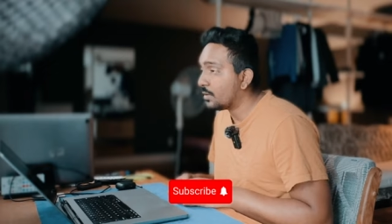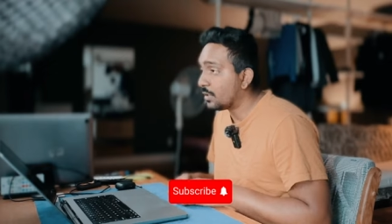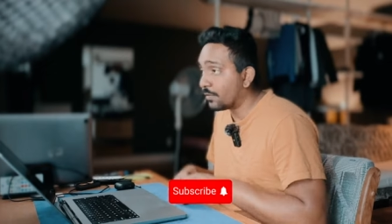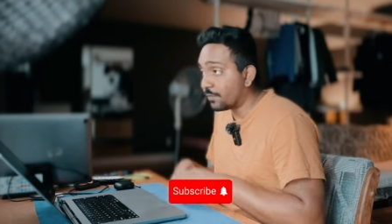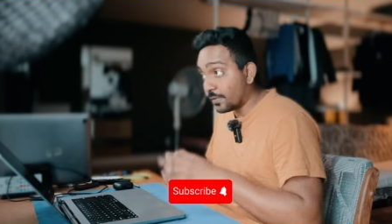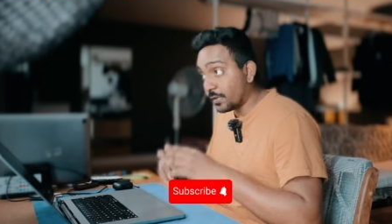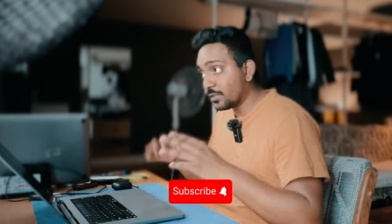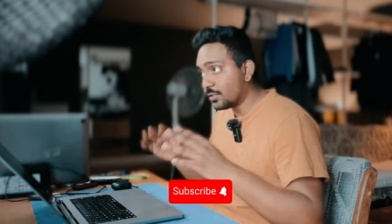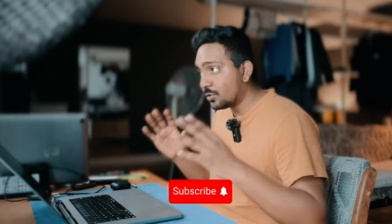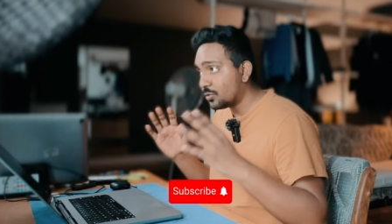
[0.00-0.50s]
The
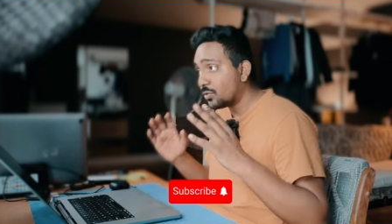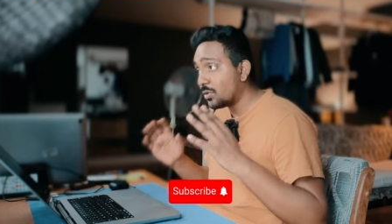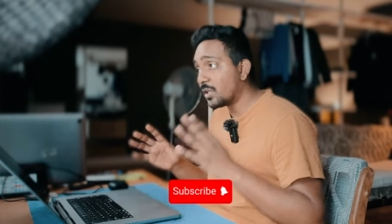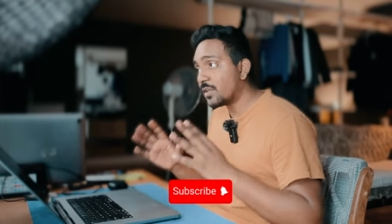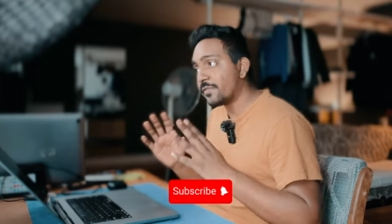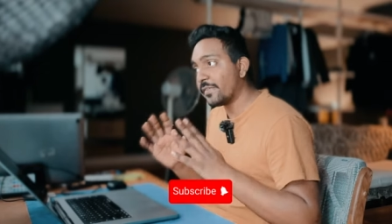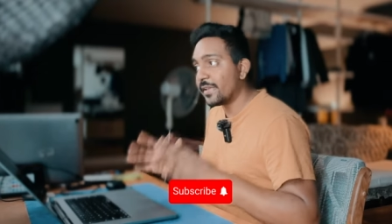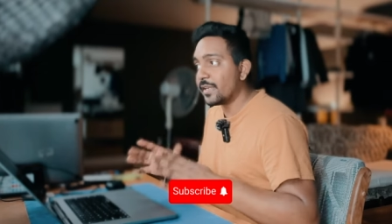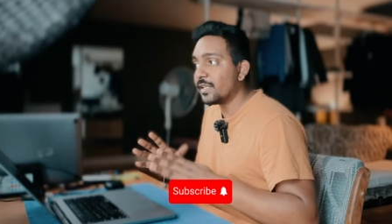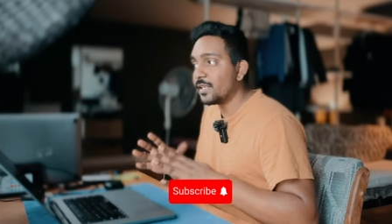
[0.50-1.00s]
first two are
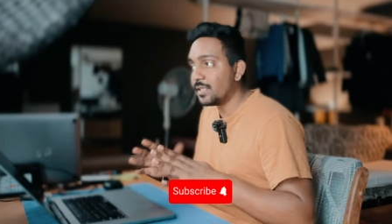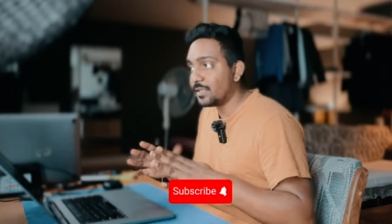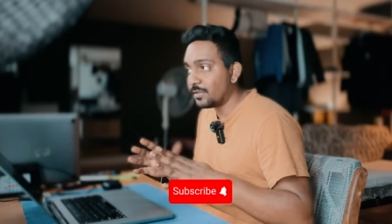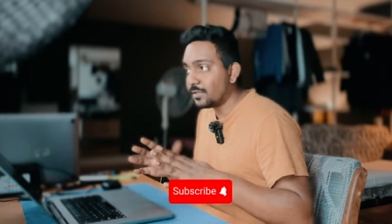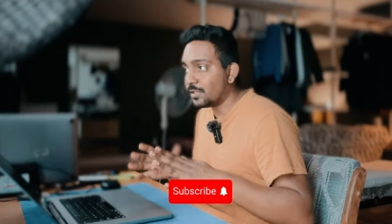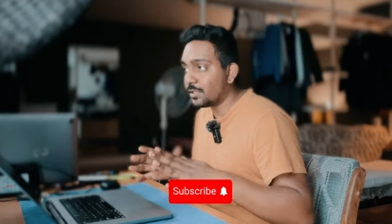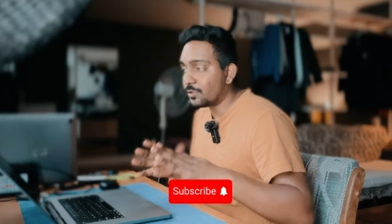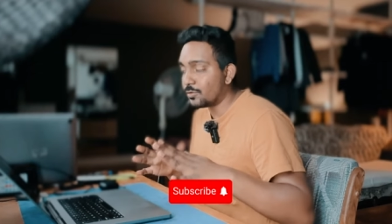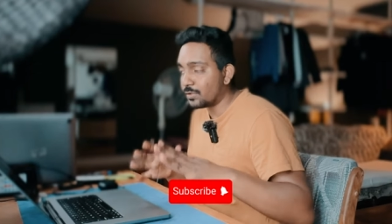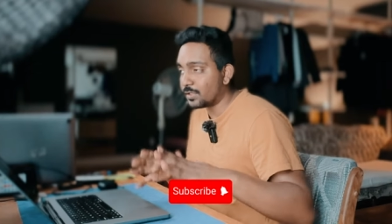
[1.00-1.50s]
very
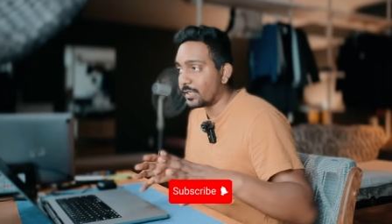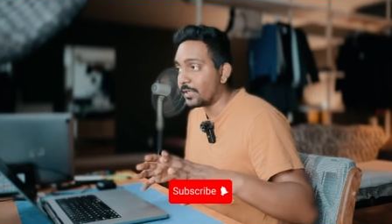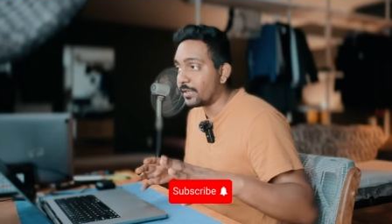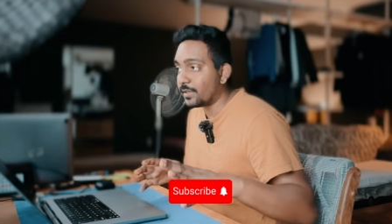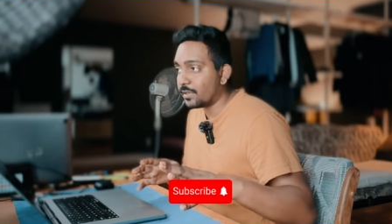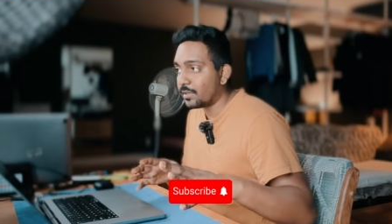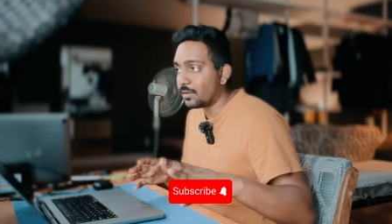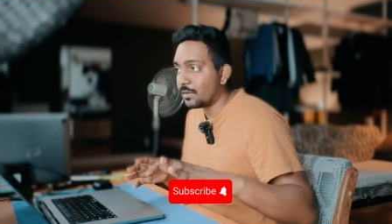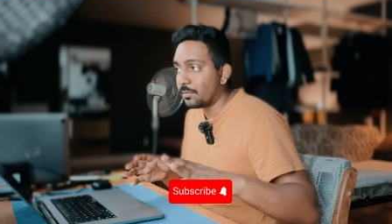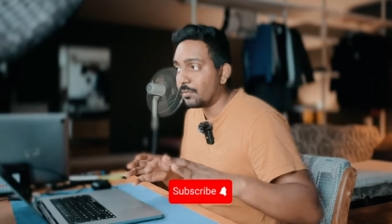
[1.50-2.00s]
easy to set,
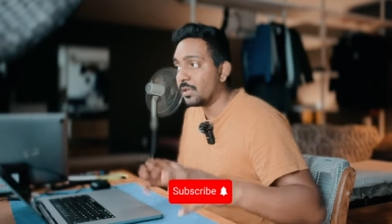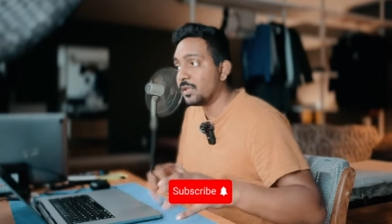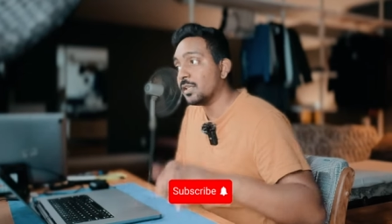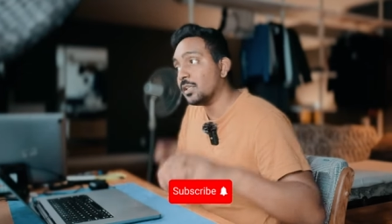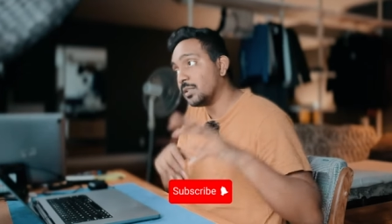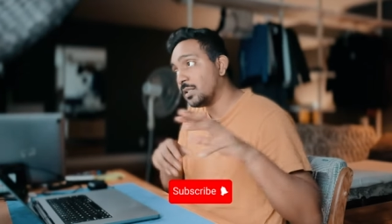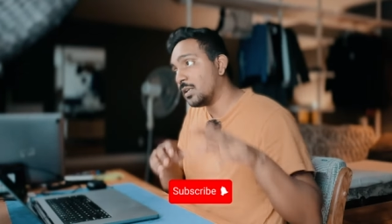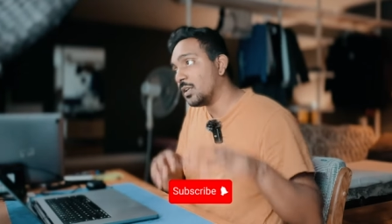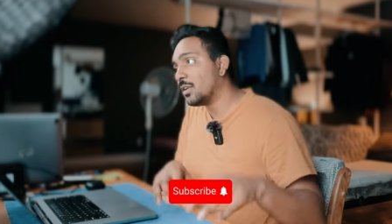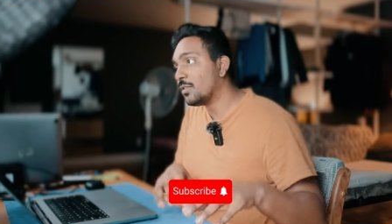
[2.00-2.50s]
but
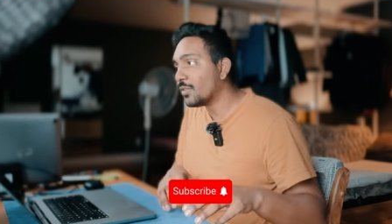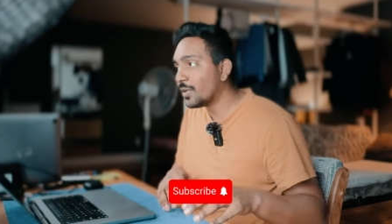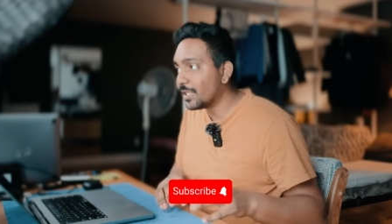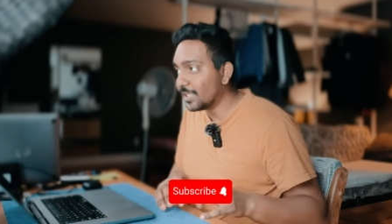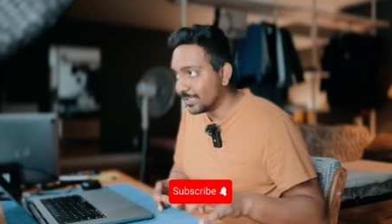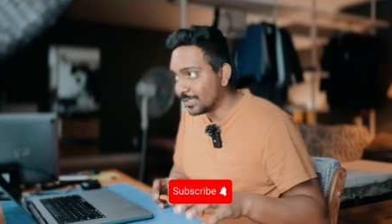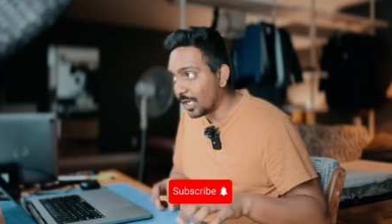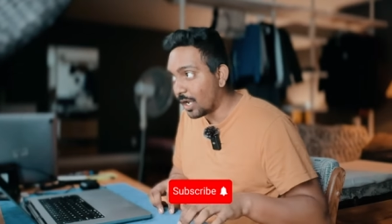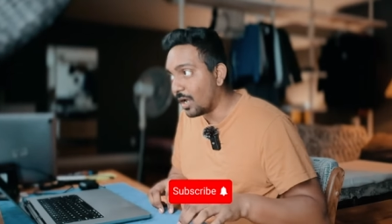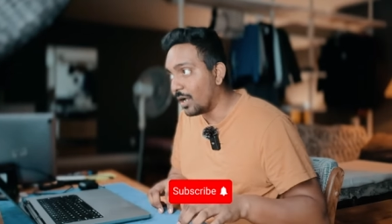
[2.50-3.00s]
the third one
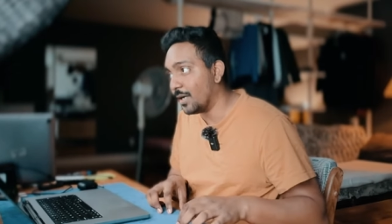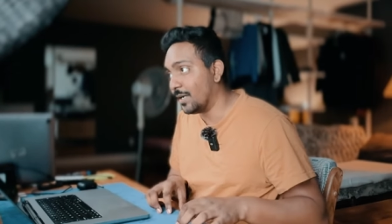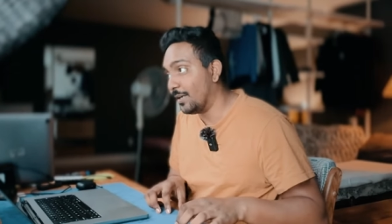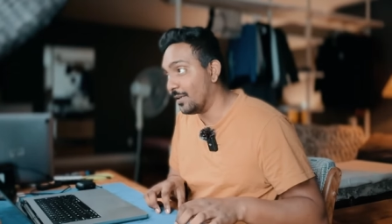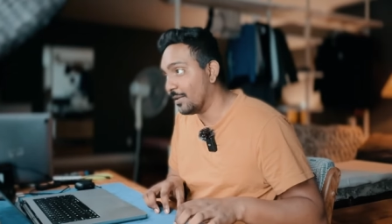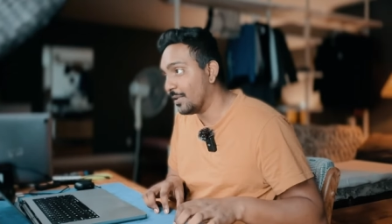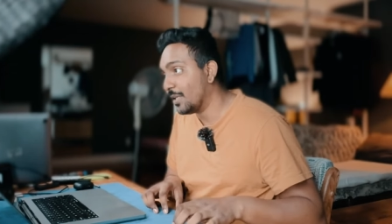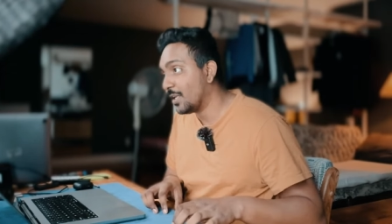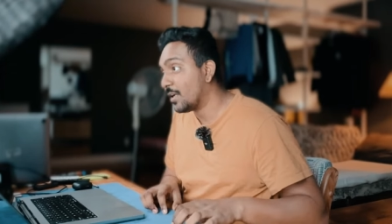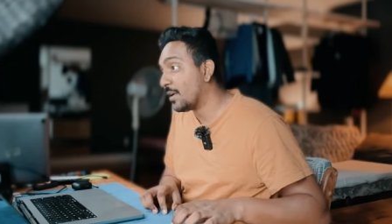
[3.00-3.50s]
is hard
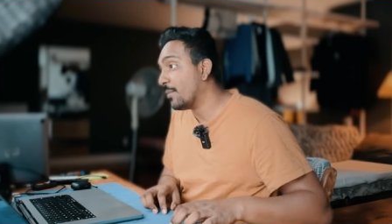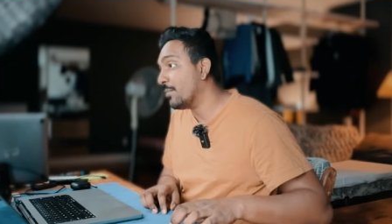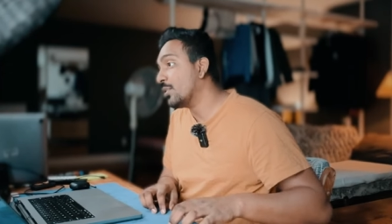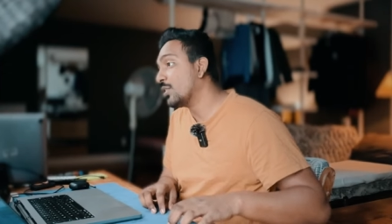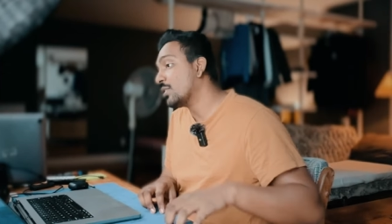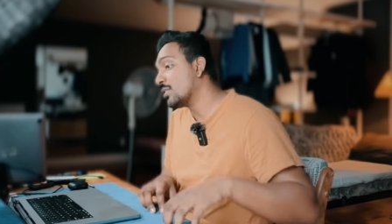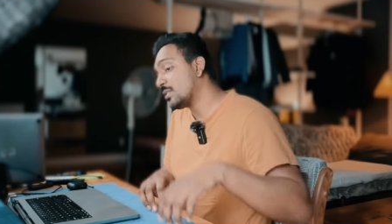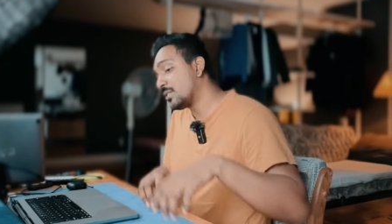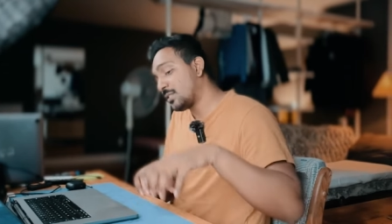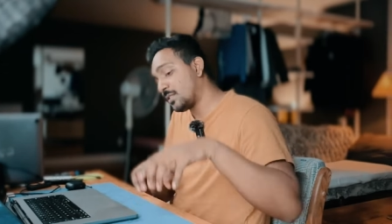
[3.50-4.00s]

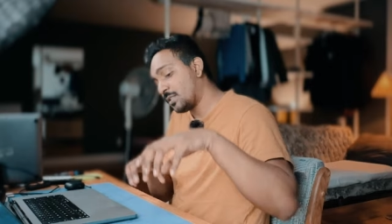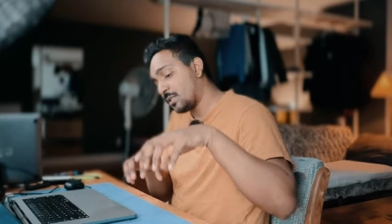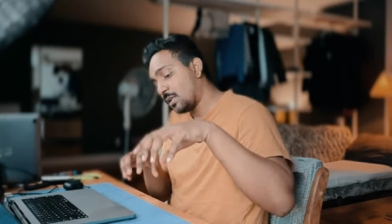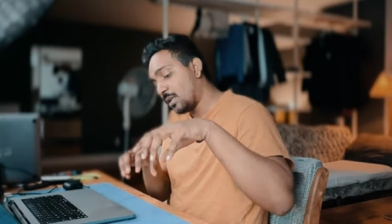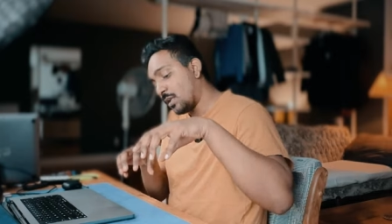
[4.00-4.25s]
because